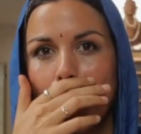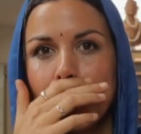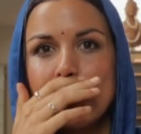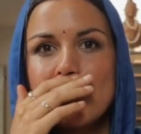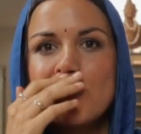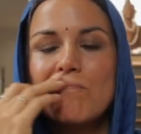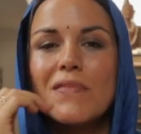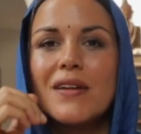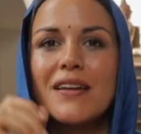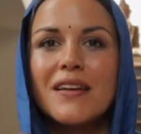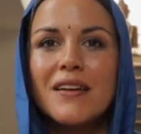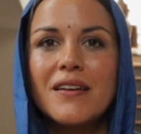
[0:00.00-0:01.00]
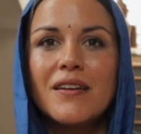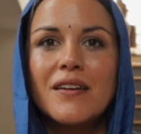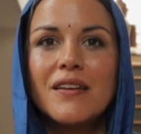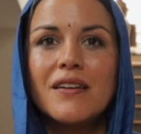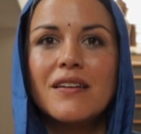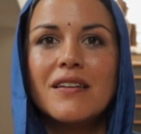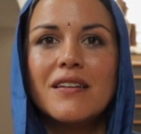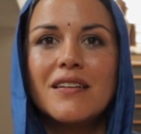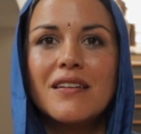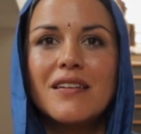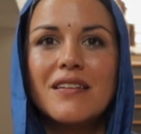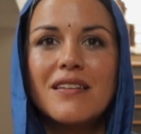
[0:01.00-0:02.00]

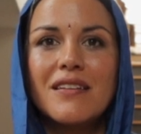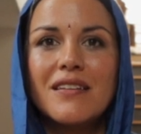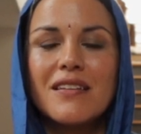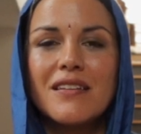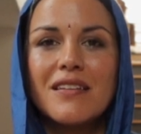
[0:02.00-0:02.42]
Nobody speaks.